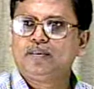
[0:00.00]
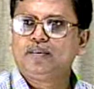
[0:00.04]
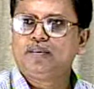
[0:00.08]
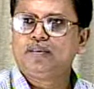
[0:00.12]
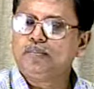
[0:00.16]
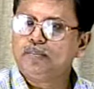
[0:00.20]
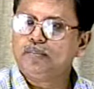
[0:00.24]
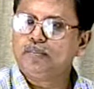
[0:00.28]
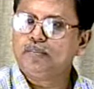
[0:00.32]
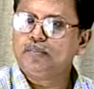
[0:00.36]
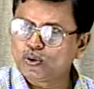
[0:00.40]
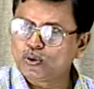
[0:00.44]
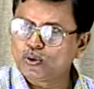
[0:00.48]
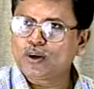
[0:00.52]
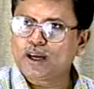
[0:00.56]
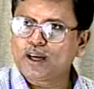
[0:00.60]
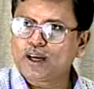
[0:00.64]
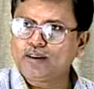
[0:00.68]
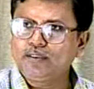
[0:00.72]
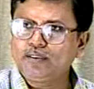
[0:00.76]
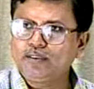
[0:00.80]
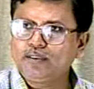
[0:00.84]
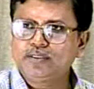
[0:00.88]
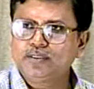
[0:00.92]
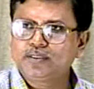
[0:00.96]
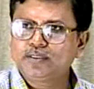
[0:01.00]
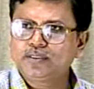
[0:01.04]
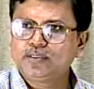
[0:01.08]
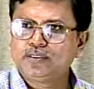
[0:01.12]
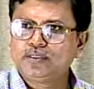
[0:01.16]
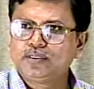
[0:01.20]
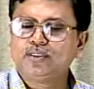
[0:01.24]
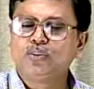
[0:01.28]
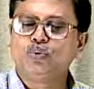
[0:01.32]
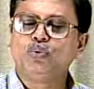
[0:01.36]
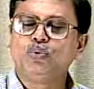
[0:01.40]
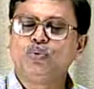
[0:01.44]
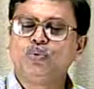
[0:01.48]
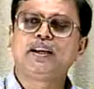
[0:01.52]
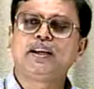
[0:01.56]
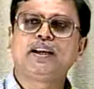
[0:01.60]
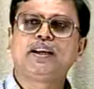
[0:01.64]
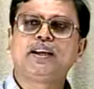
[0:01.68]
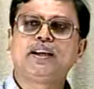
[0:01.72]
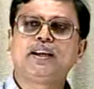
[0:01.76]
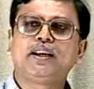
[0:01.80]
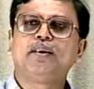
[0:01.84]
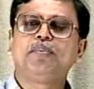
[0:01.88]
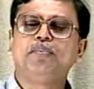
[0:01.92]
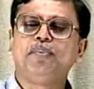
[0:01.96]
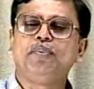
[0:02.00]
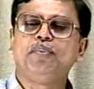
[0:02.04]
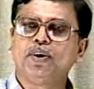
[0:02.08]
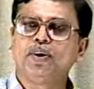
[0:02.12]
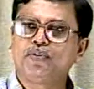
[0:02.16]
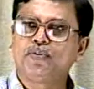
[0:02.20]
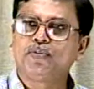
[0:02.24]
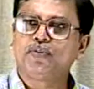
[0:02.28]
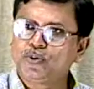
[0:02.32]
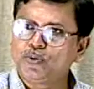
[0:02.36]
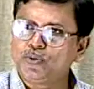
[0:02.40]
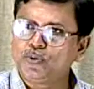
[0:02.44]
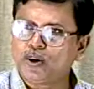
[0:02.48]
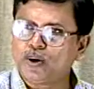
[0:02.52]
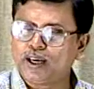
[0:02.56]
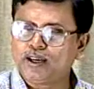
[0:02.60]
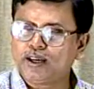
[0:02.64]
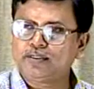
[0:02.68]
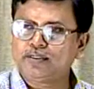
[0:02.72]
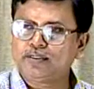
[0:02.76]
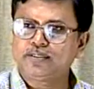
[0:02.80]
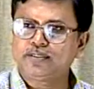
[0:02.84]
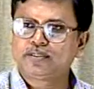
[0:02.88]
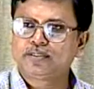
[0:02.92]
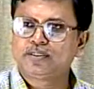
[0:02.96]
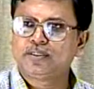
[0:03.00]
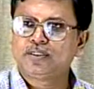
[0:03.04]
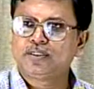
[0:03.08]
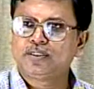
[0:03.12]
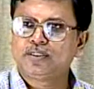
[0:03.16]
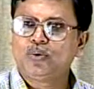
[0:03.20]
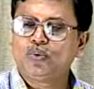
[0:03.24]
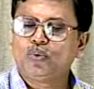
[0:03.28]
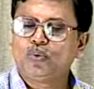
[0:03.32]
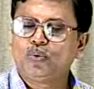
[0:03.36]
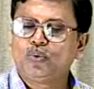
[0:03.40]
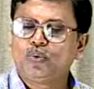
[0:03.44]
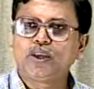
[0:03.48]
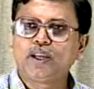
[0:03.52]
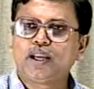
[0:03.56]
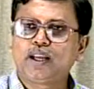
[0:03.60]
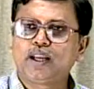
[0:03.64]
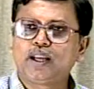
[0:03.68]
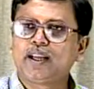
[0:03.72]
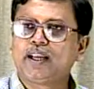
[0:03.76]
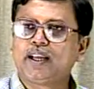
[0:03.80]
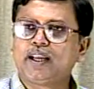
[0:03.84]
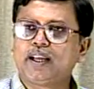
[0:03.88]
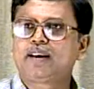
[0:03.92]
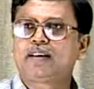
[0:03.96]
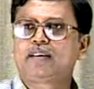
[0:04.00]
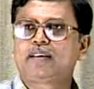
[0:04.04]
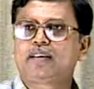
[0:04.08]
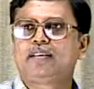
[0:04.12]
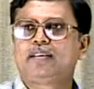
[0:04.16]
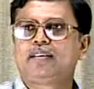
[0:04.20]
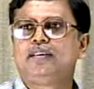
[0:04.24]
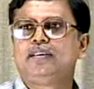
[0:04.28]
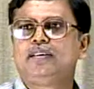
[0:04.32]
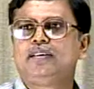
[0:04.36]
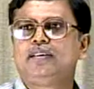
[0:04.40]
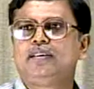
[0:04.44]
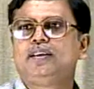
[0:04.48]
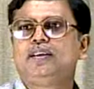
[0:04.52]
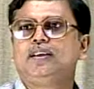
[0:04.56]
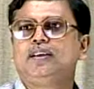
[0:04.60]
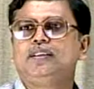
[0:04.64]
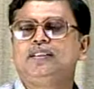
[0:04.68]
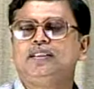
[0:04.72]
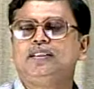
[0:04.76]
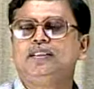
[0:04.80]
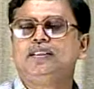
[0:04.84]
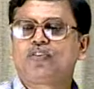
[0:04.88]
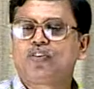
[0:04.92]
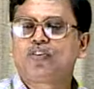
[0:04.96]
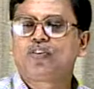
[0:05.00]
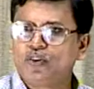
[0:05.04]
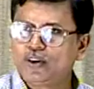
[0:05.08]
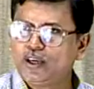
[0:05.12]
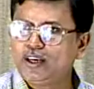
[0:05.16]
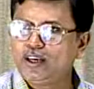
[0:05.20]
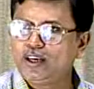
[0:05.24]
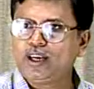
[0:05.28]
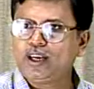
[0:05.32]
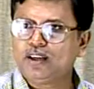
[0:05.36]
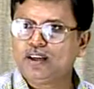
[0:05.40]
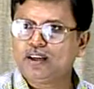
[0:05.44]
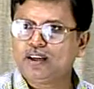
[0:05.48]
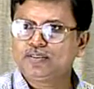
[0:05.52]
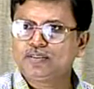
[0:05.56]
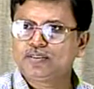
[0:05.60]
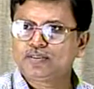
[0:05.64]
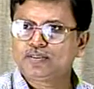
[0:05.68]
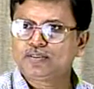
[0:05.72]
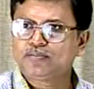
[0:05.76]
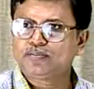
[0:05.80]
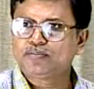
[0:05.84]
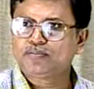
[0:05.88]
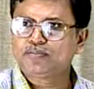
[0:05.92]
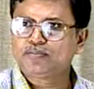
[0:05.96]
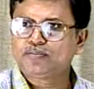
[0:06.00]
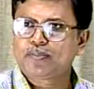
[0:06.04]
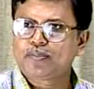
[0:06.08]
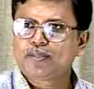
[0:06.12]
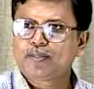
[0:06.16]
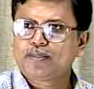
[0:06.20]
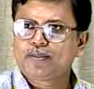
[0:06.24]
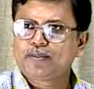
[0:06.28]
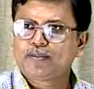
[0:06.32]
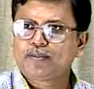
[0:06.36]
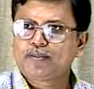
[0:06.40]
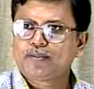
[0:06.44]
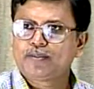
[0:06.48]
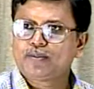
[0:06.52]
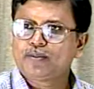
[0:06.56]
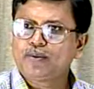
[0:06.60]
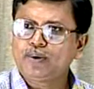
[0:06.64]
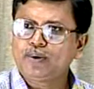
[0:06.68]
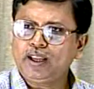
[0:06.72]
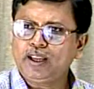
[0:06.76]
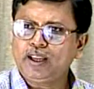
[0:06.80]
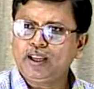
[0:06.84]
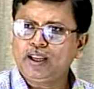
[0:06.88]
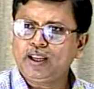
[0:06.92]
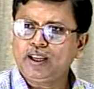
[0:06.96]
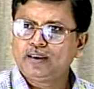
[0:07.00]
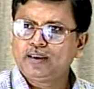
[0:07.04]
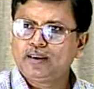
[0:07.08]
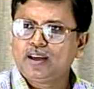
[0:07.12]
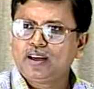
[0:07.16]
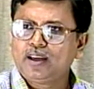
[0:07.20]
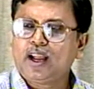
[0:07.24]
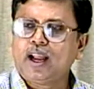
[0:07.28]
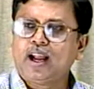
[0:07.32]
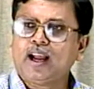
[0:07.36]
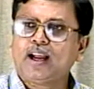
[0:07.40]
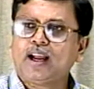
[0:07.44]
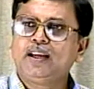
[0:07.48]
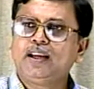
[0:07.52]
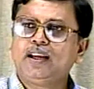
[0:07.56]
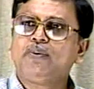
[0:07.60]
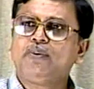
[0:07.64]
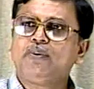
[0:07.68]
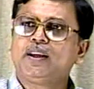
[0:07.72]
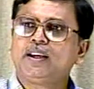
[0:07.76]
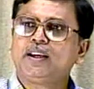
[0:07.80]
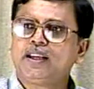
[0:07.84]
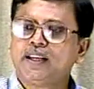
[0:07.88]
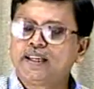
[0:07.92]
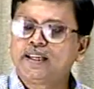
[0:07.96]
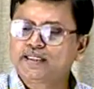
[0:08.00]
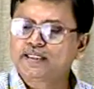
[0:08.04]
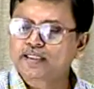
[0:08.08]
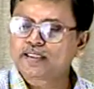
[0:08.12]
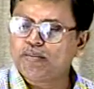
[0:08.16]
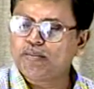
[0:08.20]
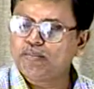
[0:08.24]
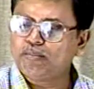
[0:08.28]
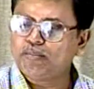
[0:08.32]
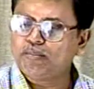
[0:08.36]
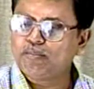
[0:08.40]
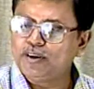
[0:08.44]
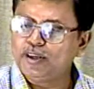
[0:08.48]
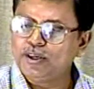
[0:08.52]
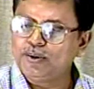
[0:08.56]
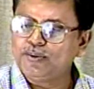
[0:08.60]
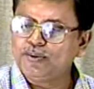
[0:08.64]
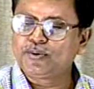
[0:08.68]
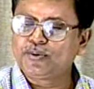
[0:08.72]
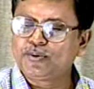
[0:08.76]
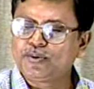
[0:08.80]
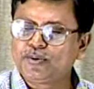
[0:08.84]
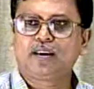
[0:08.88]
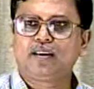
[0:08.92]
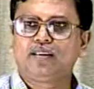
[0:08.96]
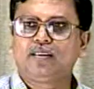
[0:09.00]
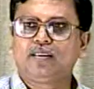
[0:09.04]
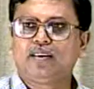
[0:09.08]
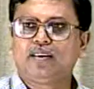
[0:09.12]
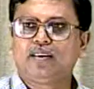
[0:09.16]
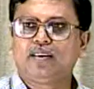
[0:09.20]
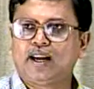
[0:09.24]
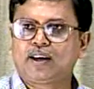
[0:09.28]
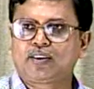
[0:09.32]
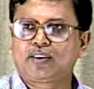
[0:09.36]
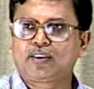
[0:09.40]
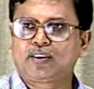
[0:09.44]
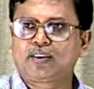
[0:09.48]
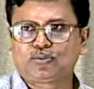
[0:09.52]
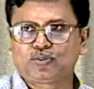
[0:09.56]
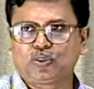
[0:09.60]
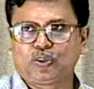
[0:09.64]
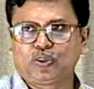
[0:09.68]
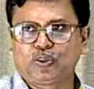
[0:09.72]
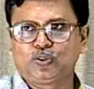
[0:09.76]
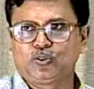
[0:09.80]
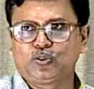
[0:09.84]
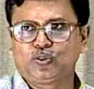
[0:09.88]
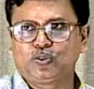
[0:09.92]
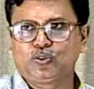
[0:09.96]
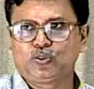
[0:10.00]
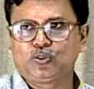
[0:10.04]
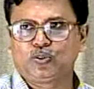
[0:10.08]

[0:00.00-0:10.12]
boron ions, we can get BF2 ions, we can get the fluorine ions, okay, and you can get some neutral atoms also.